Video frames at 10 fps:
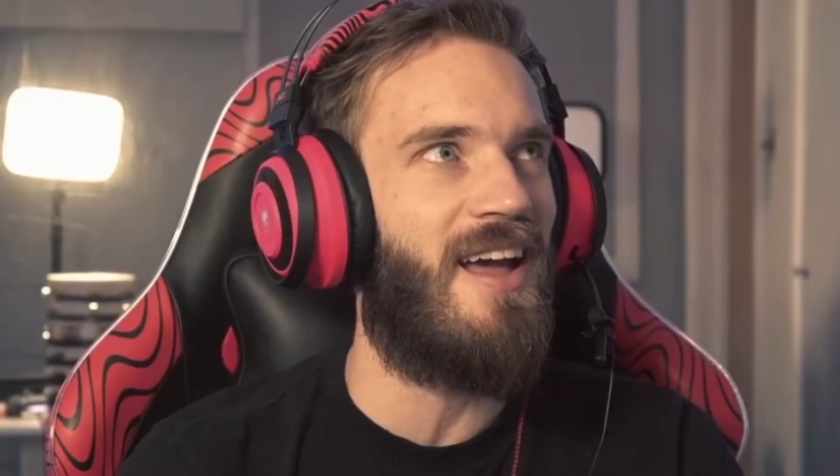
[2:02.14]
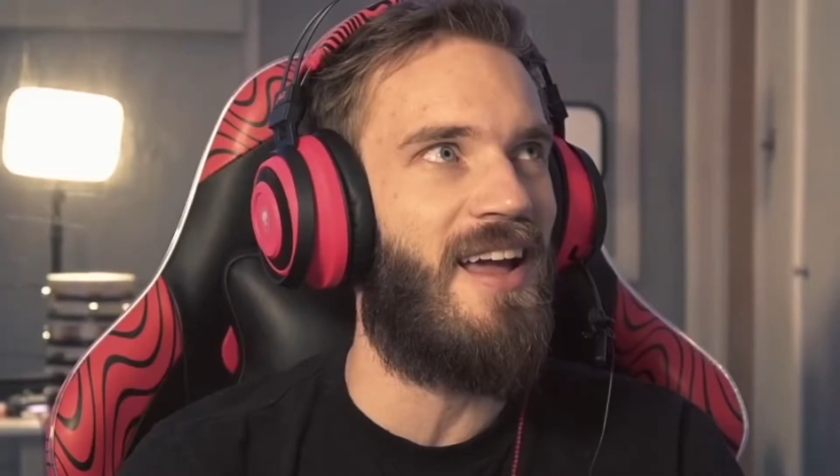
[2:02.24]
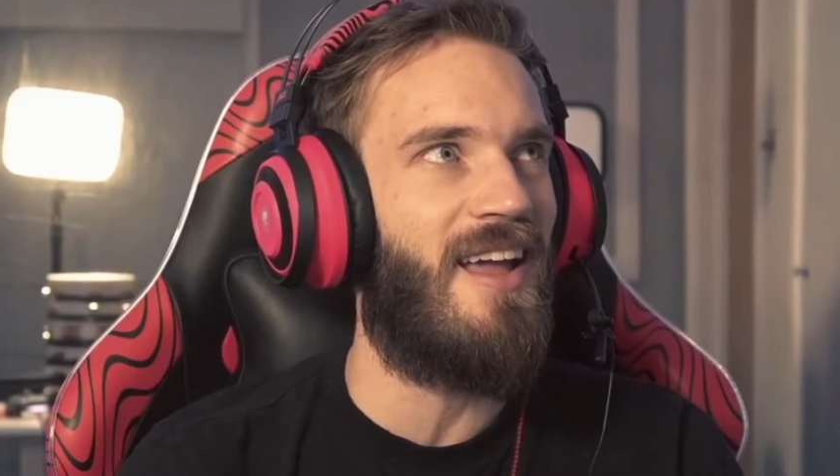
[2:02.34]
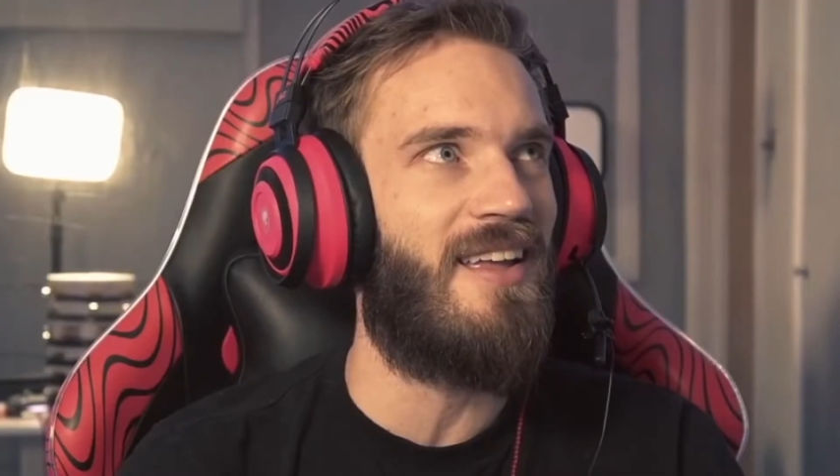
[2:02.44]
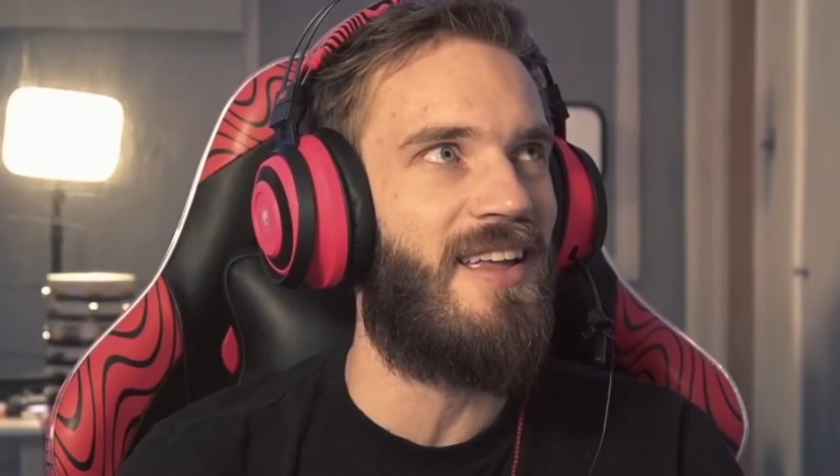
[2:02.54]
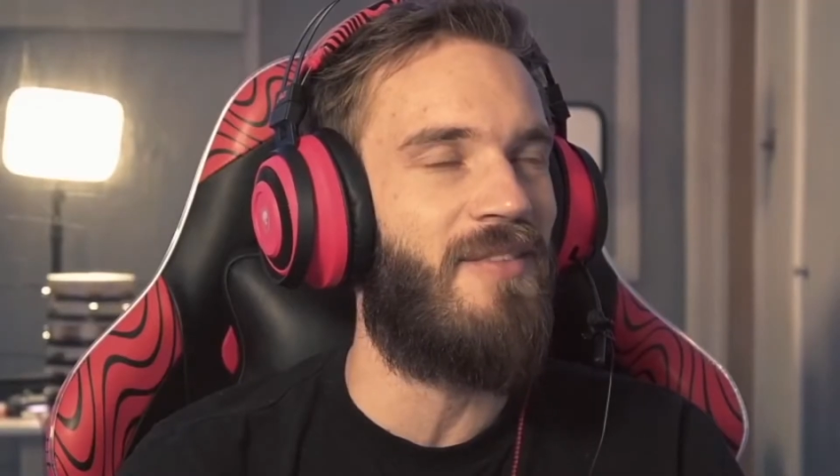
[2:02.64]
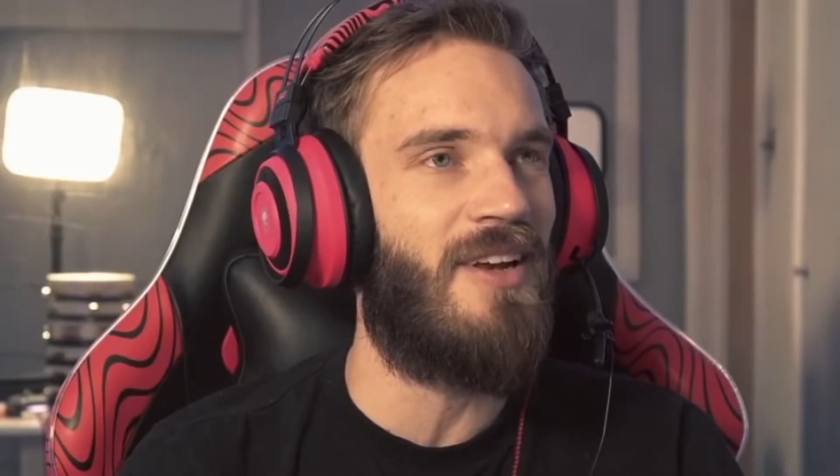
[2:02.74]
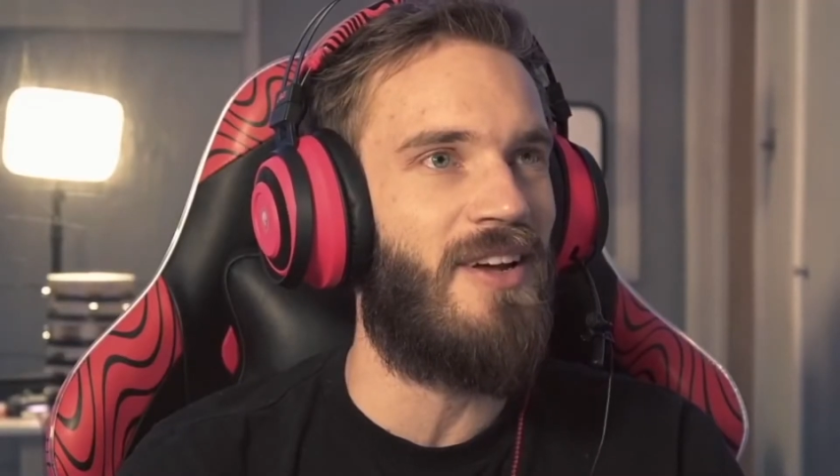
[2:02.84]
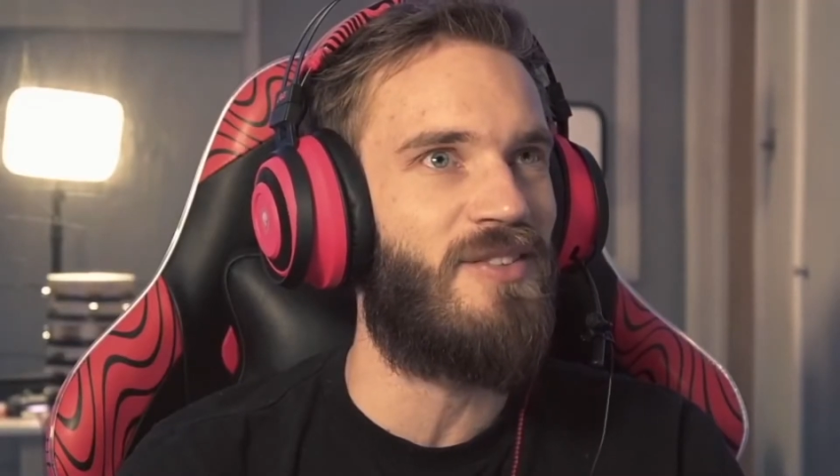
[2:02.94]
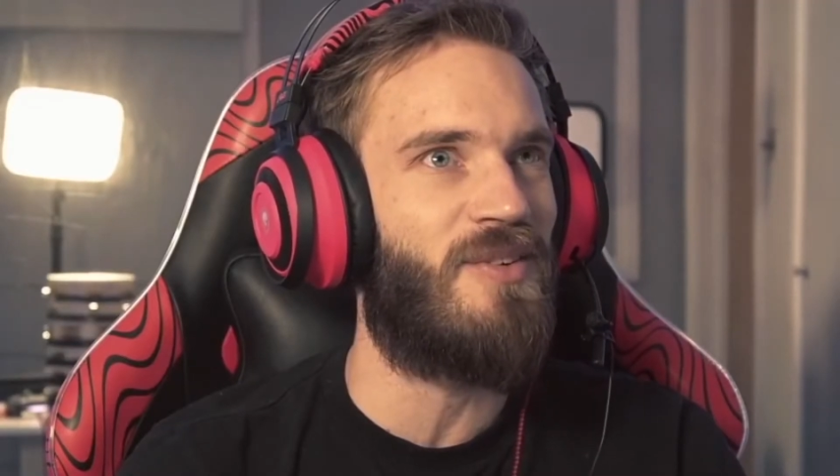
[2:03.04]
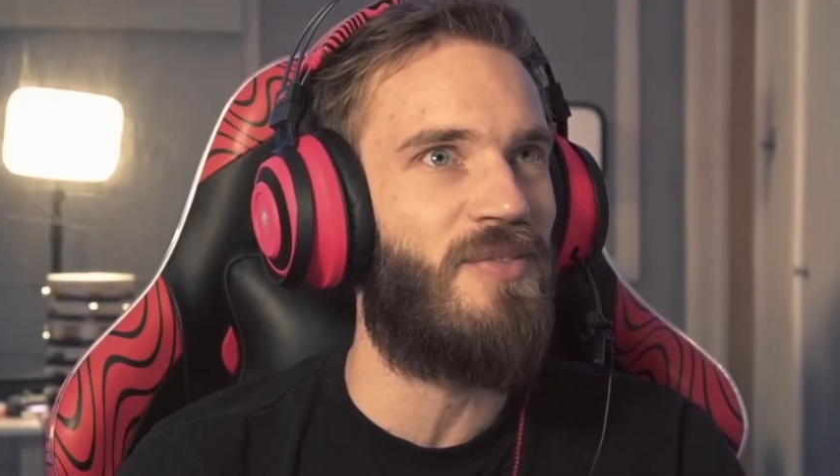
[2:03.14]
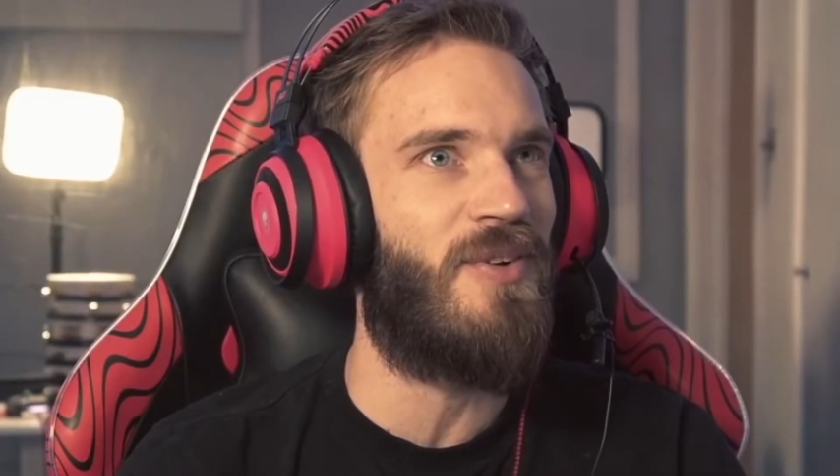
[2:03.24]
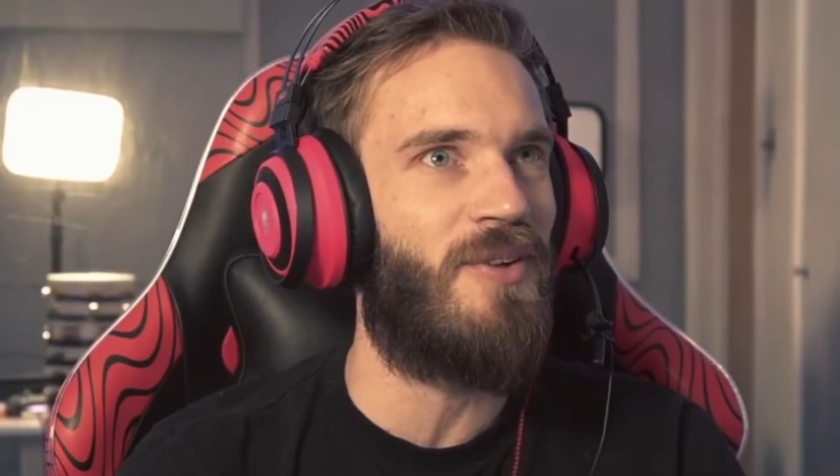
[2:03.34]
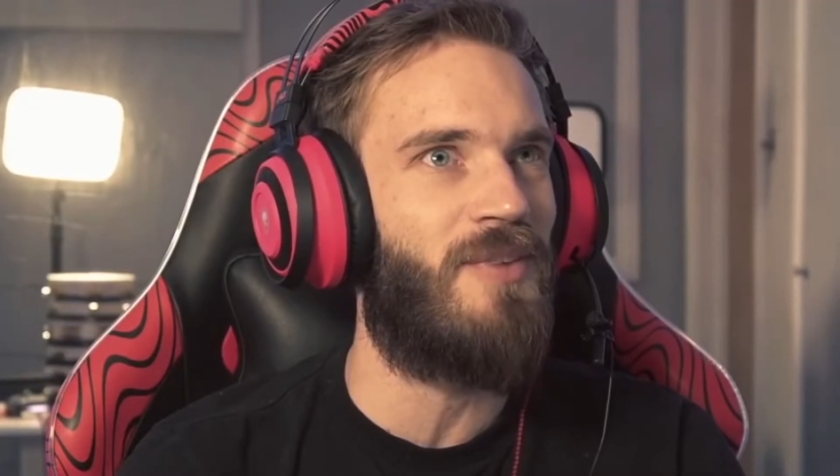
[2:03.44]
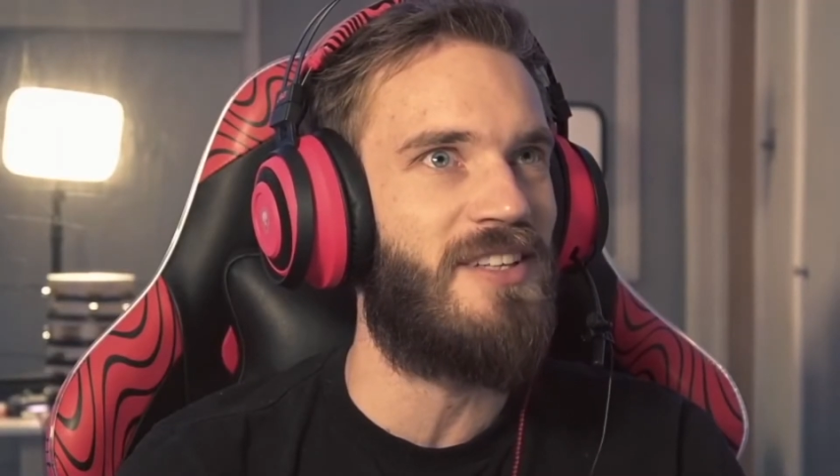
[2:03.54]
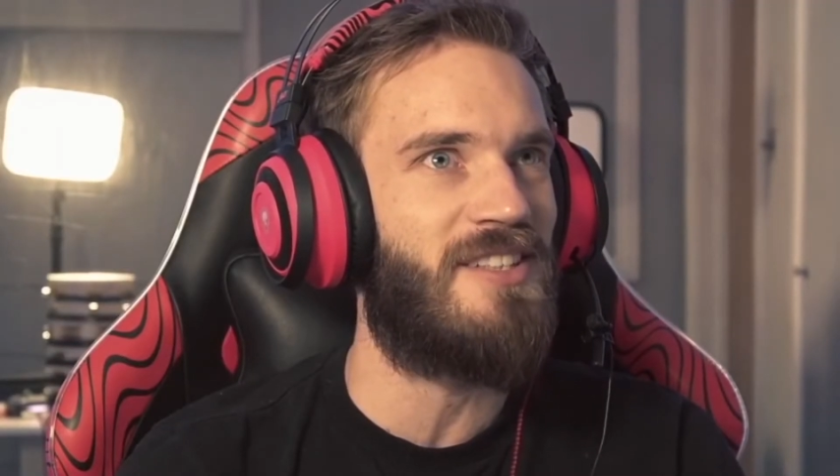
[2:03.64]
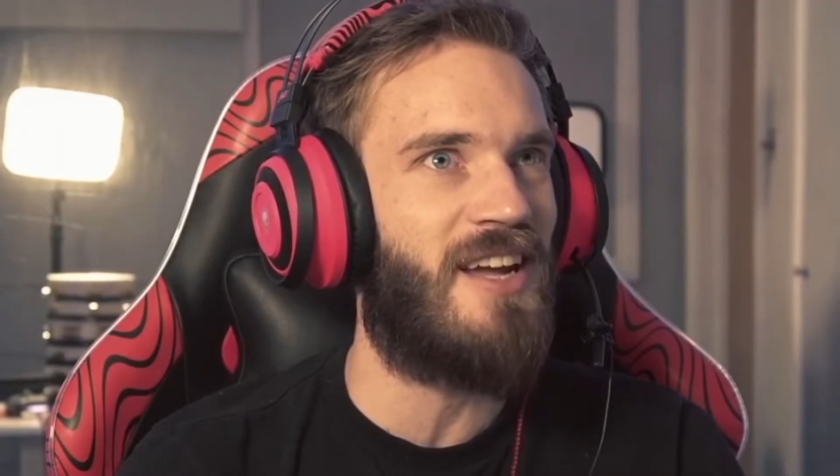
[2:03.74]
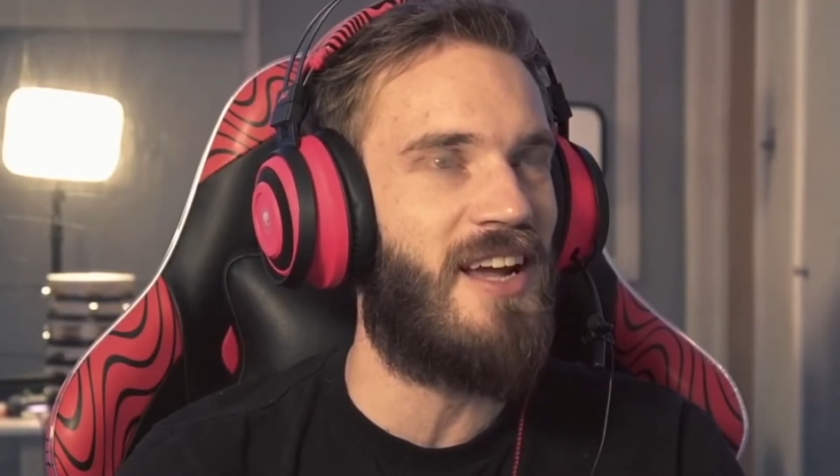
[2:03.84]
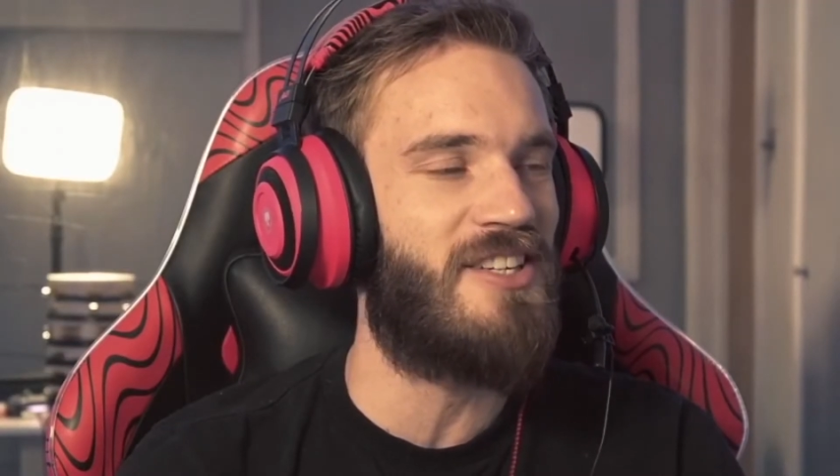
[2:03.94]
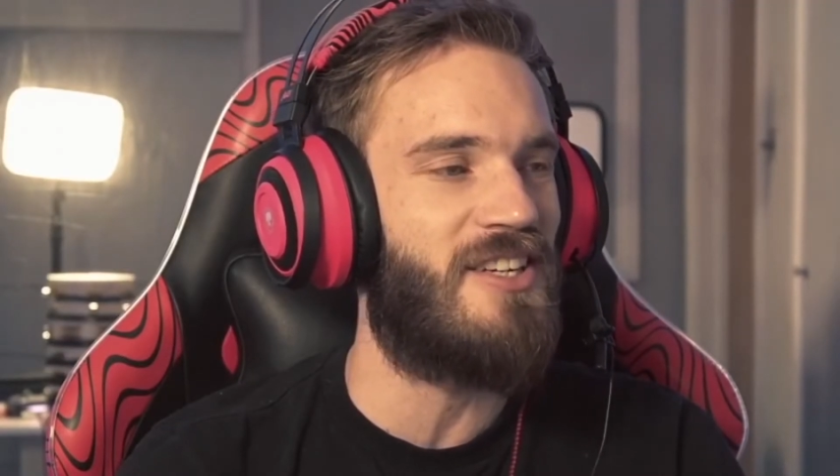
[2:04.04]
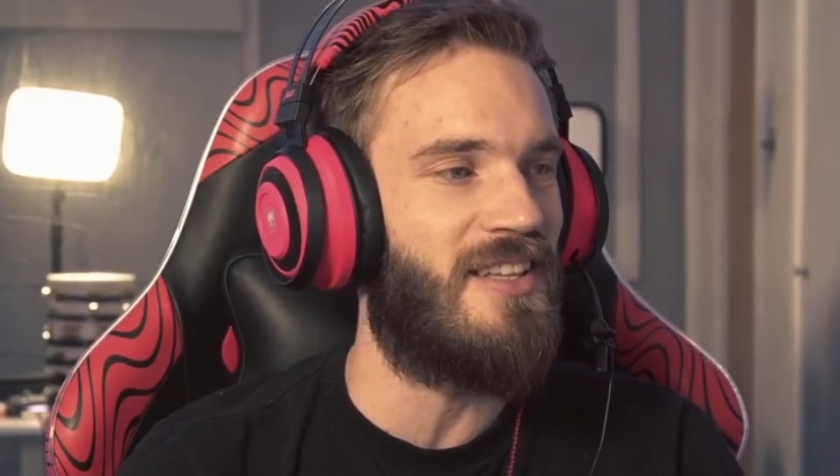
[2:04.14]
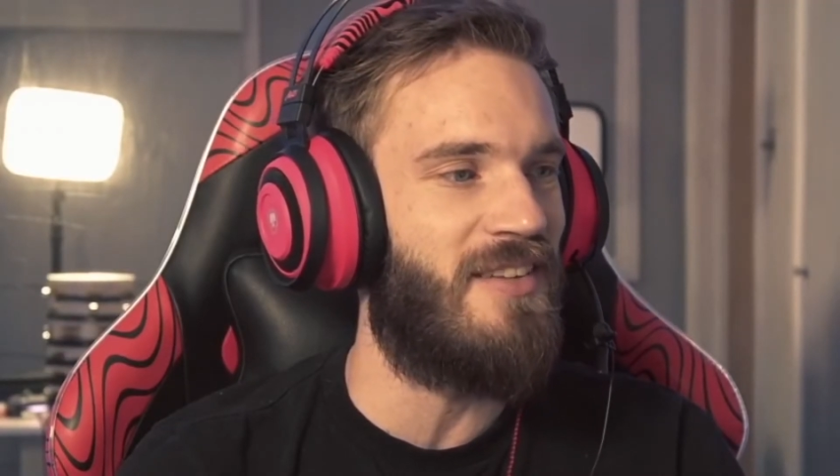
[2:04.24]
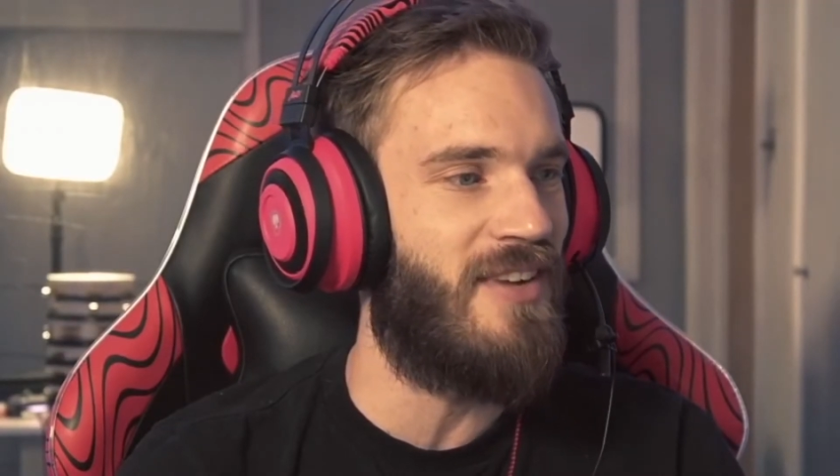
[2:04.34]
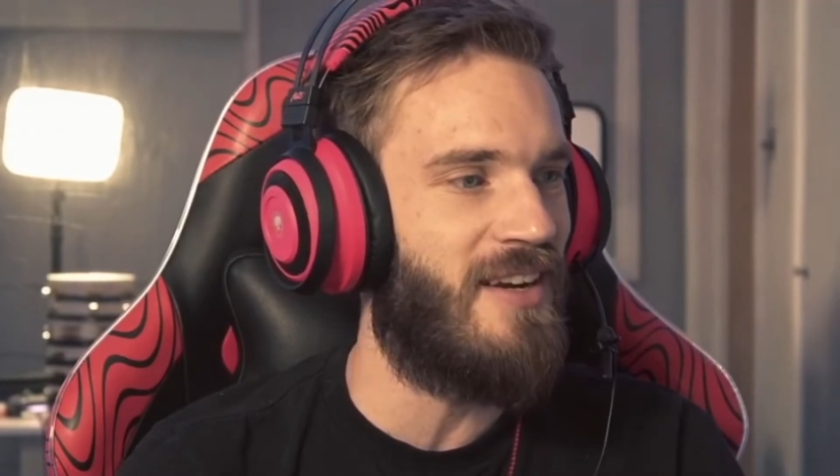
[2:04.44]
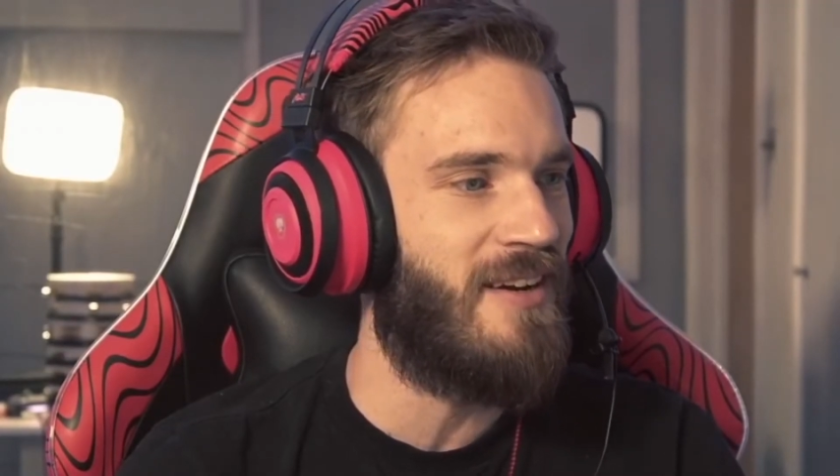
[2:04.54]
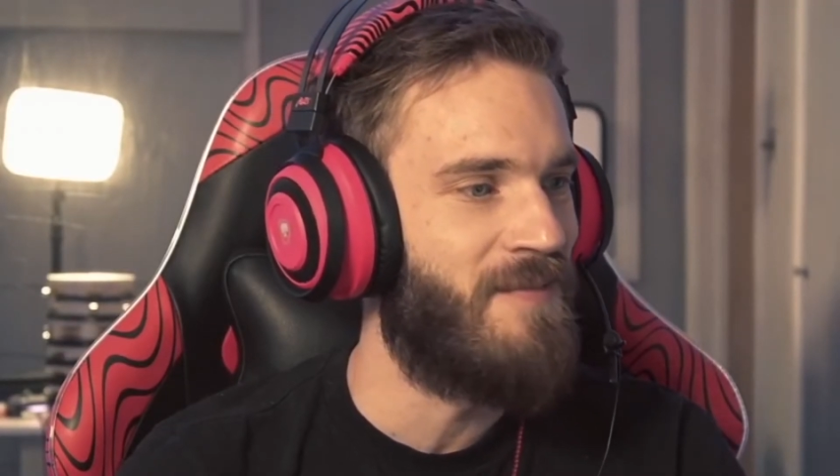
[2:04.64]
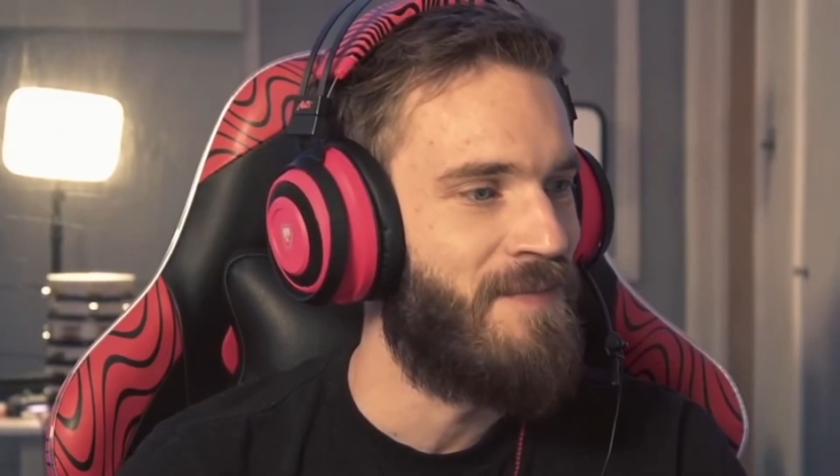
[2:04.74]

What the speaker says: hey, can we not do a photo because I actually live here?